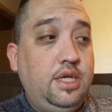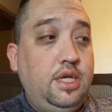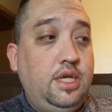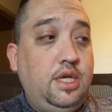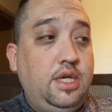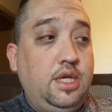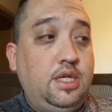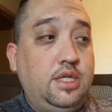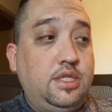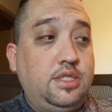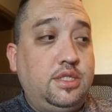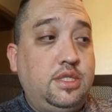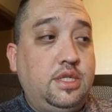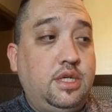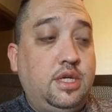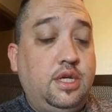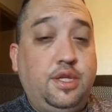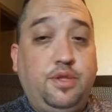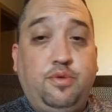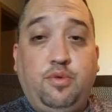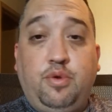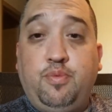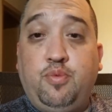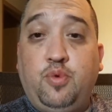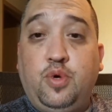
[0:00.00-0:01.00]
It's a
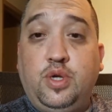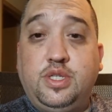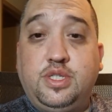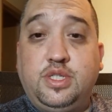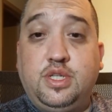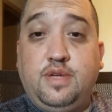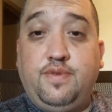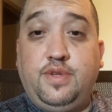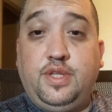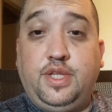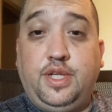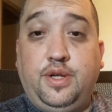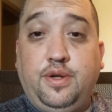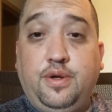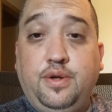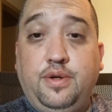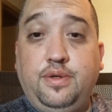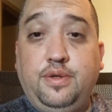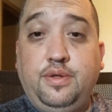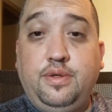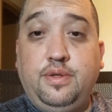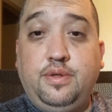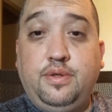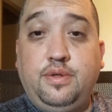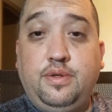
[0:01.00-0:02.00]
3.7 liter
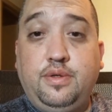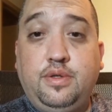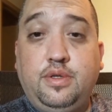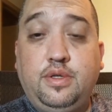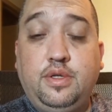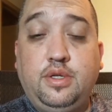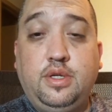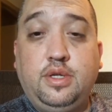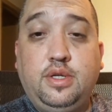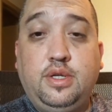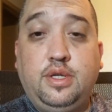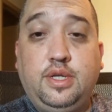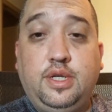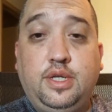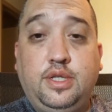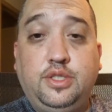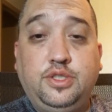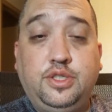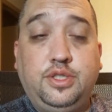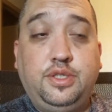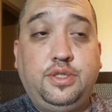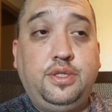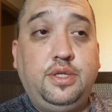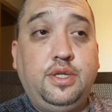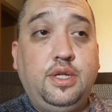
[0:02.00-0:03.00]

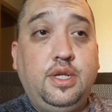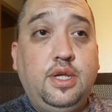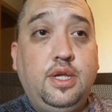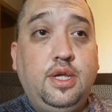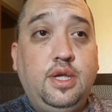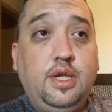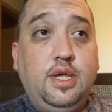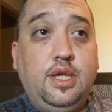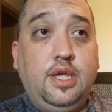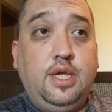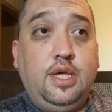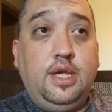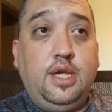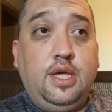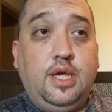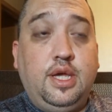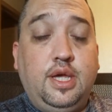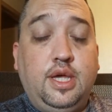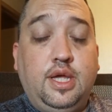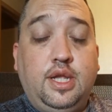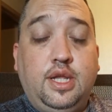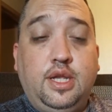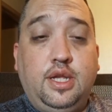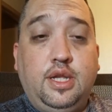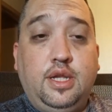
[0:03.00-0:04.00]
engine,
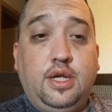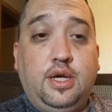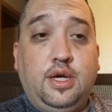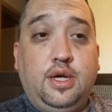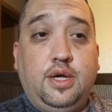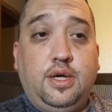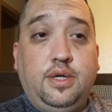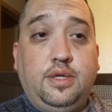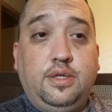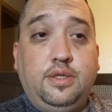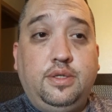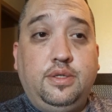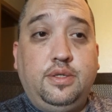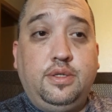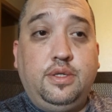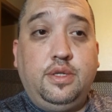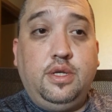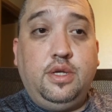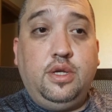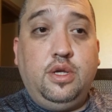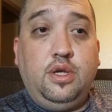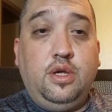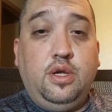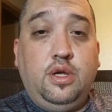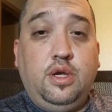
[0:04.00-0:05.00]
and
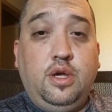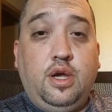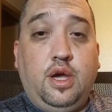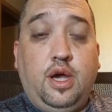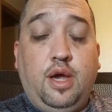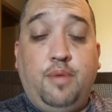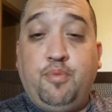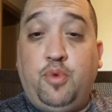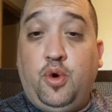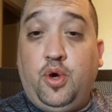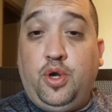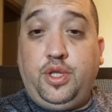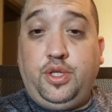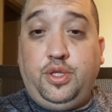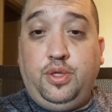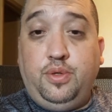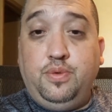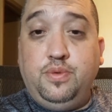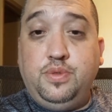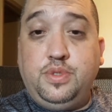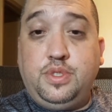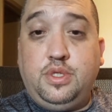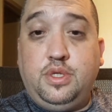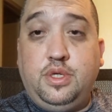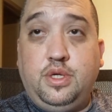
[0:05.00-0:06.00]
I bought it
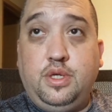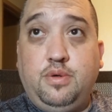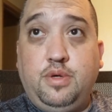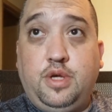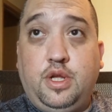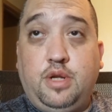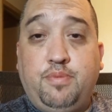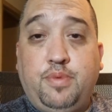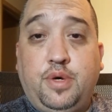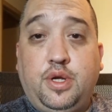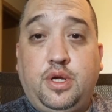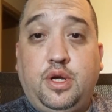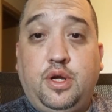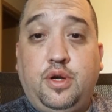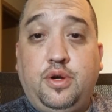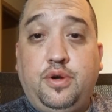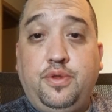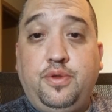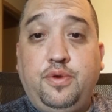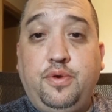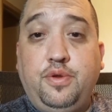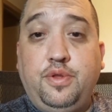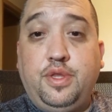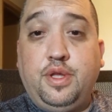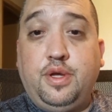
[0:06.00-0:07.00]
used. I had about
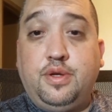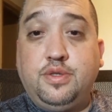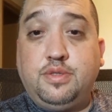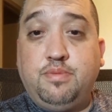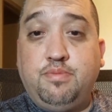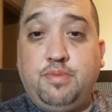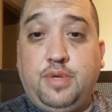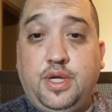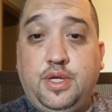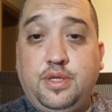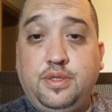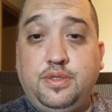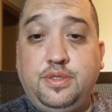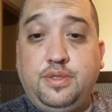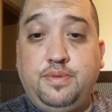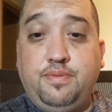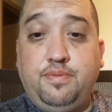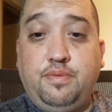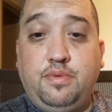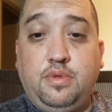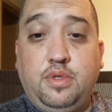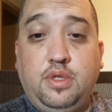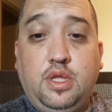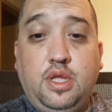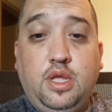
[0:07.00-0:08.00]
130,000 miles,
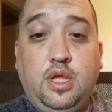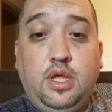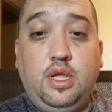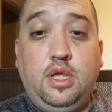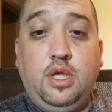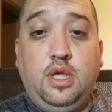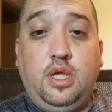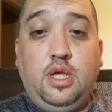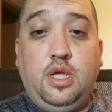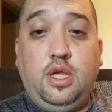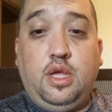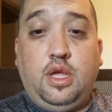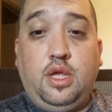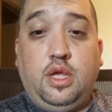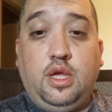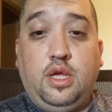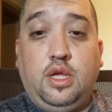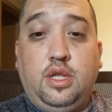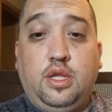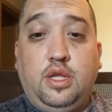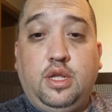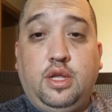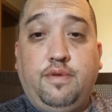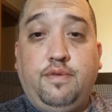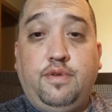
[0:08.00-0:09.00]

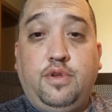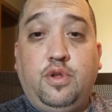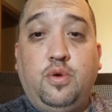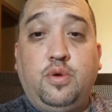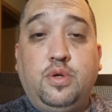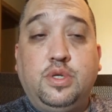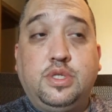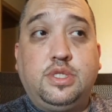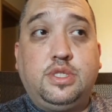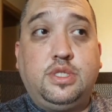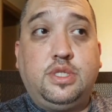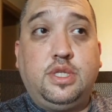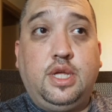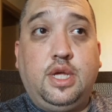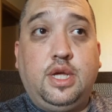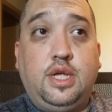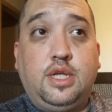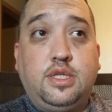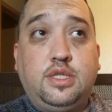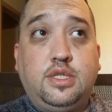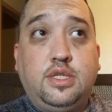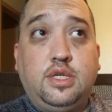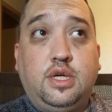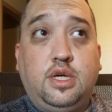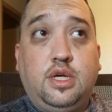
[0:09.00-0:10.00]
and I've noticed
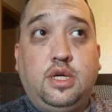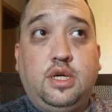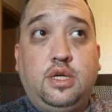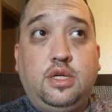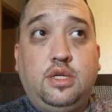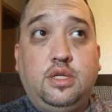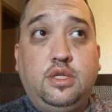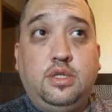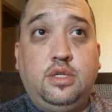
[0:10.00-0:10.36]
that